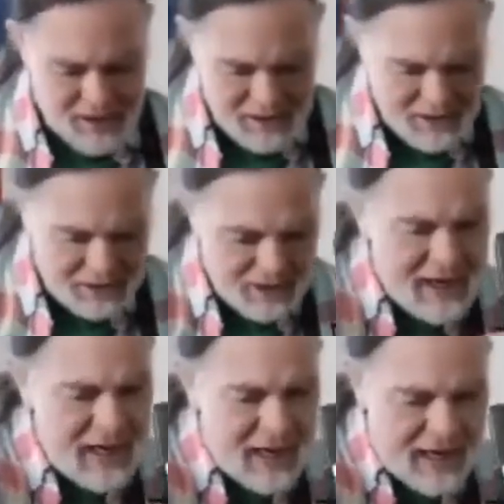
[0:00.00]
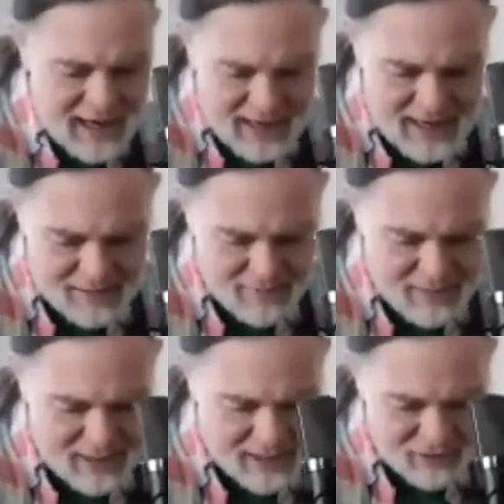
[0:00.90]
Alrighty, I am
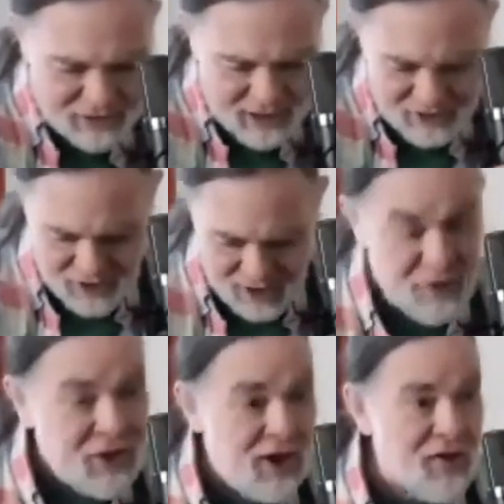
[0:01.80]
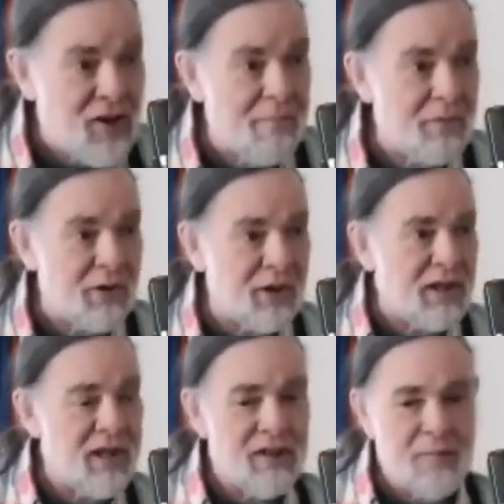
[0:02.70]
as advertised. I'm Bert
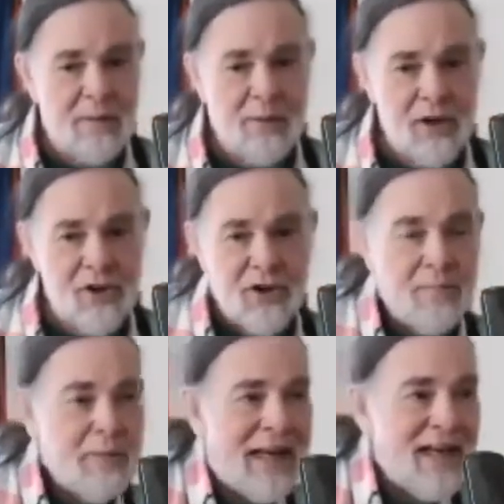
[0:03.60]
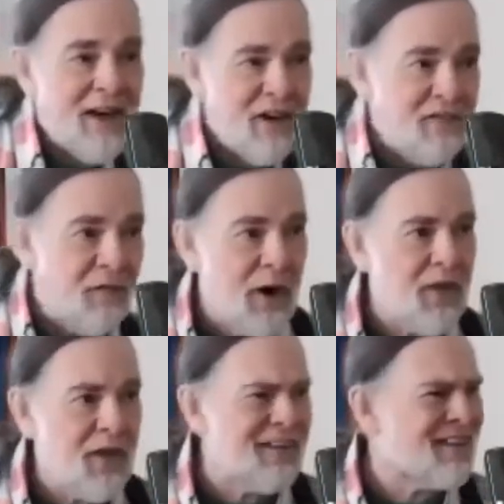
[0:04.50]
Lee. It's my pleasure to be here for I
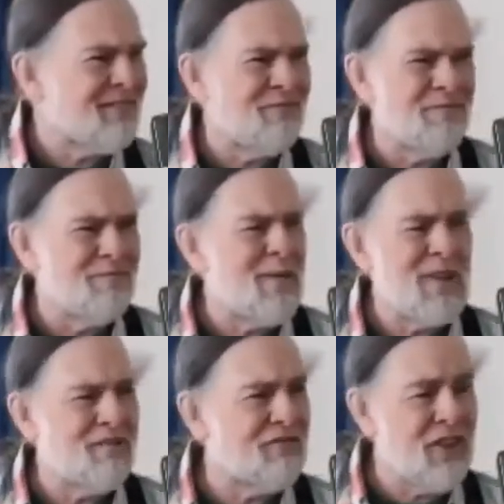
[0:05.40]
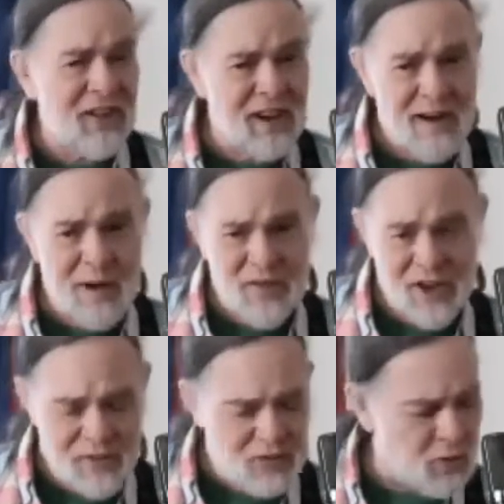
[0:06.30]
think it's maybe the 5th time I've
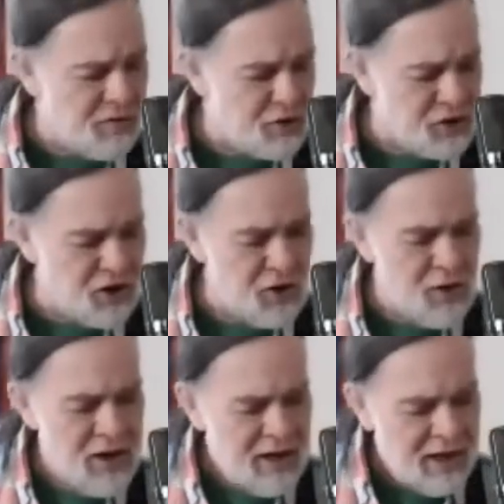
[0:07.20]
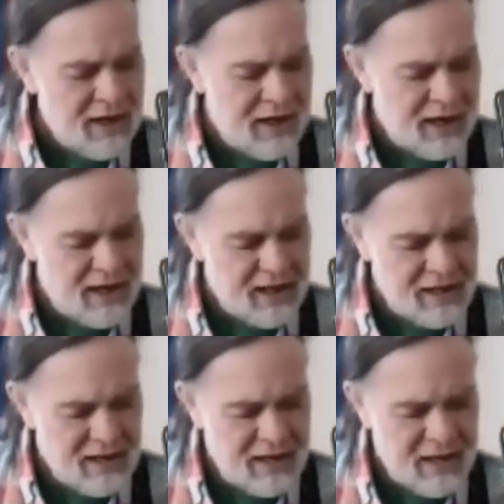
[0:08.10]
done this wonderful show,
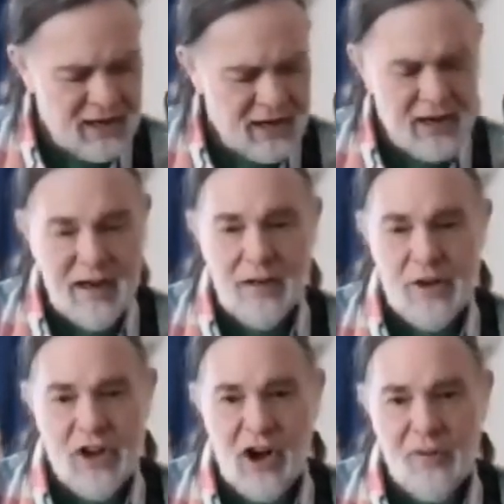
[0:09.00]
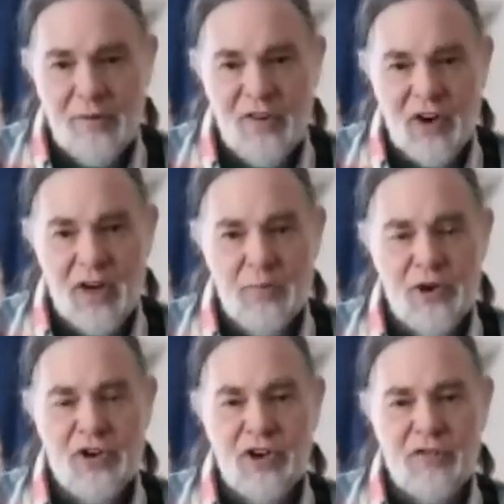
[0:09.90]
and we should all be very
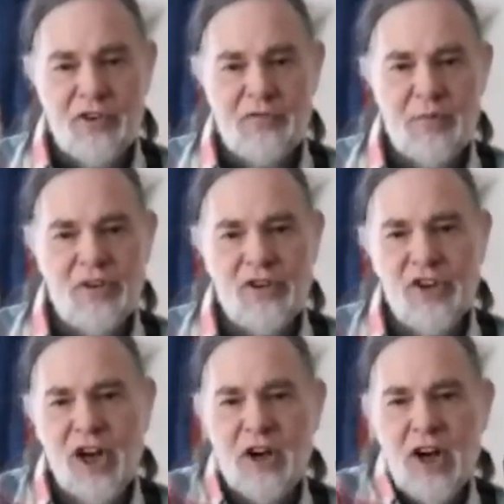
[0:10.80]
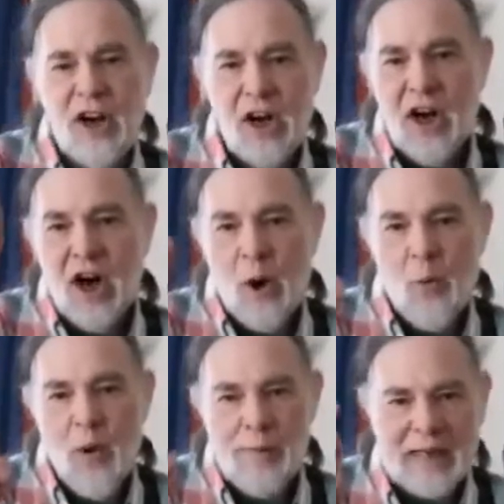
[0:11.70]
appreciative of Mr. John
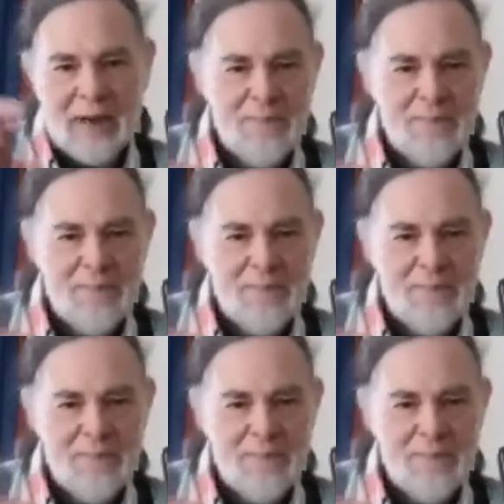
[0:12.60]
Rubick